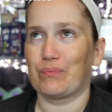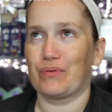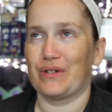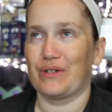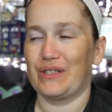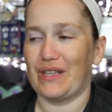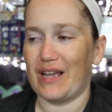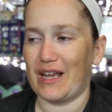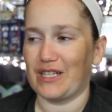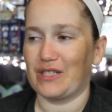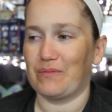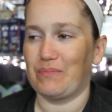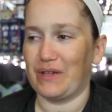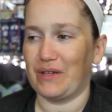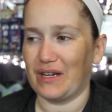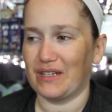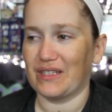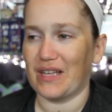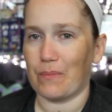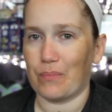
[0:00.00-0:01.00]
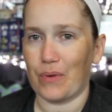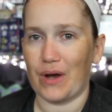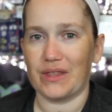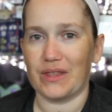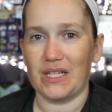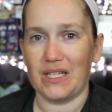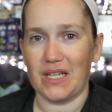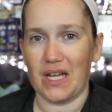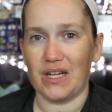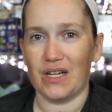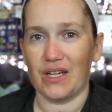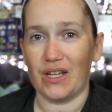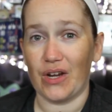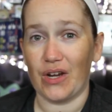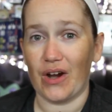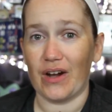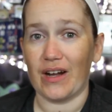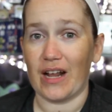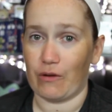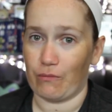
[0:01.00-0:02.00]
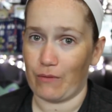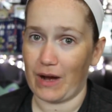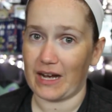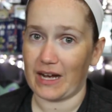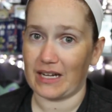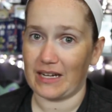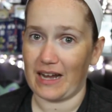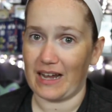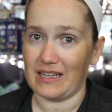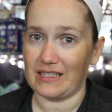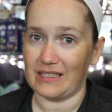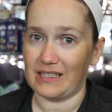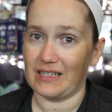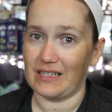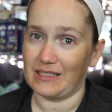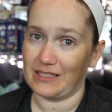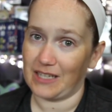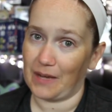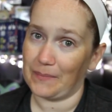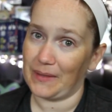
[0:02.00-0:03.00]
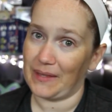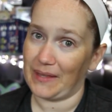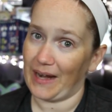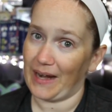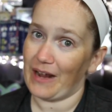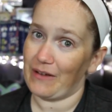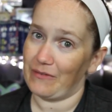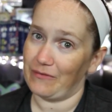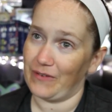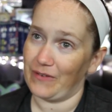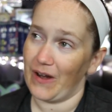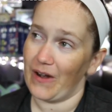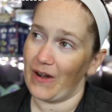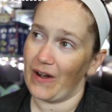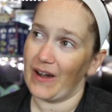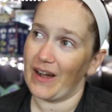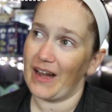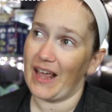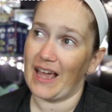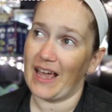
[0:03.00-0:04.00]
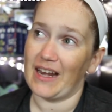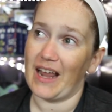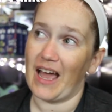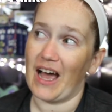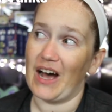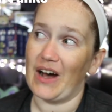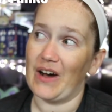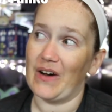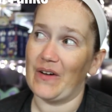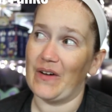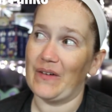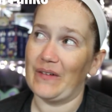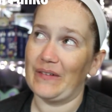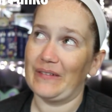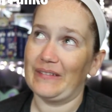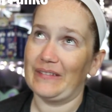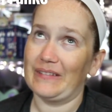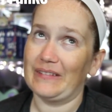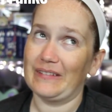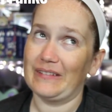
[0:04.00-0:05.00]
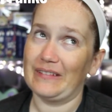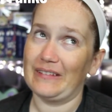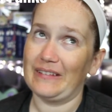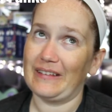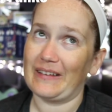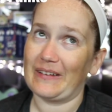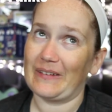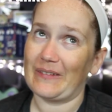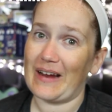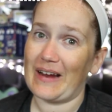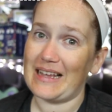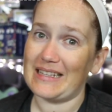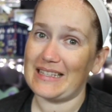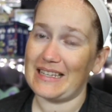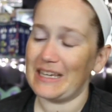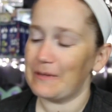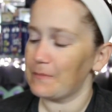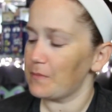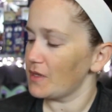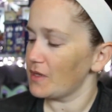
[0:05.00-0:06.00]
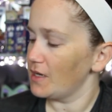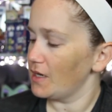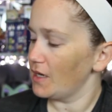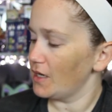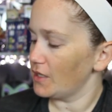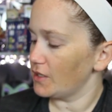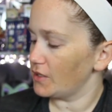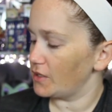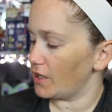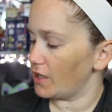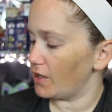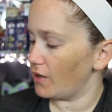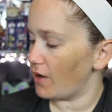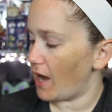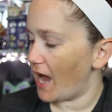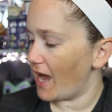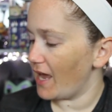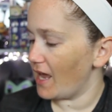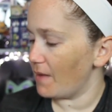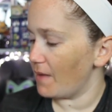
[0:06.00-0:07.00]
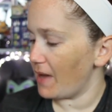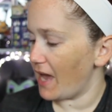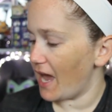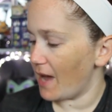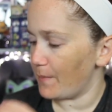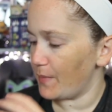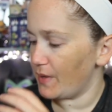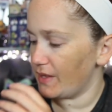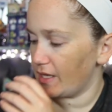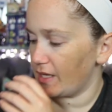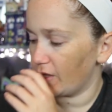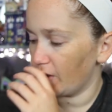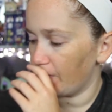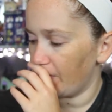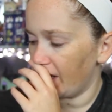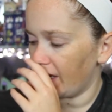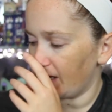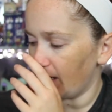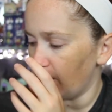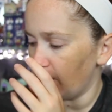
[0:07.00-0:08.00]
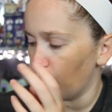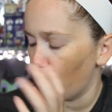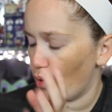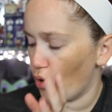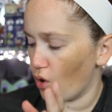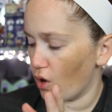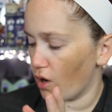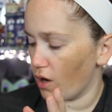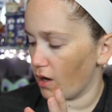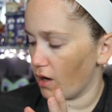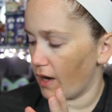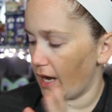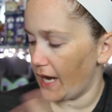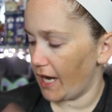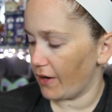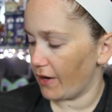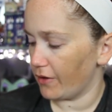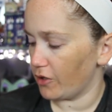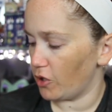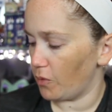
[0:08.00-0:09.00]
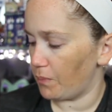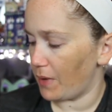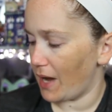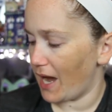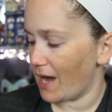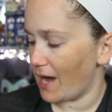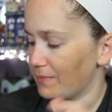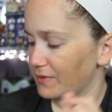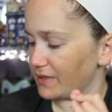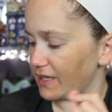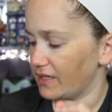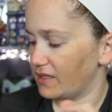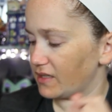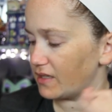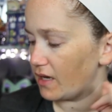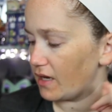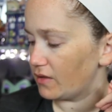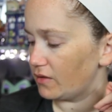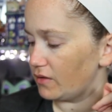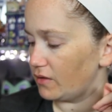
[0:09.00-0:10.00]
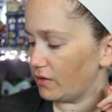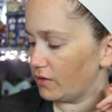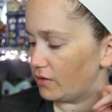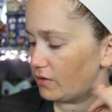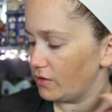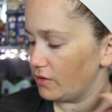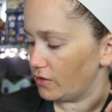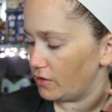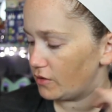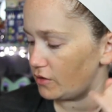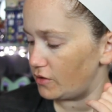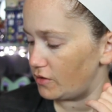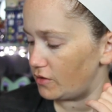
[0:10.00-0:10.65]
gets possessed because I brought the nun in here and I recognized it as something that I feared, and now crazy. So I am happy that they're making more aerial pops like Scuttle,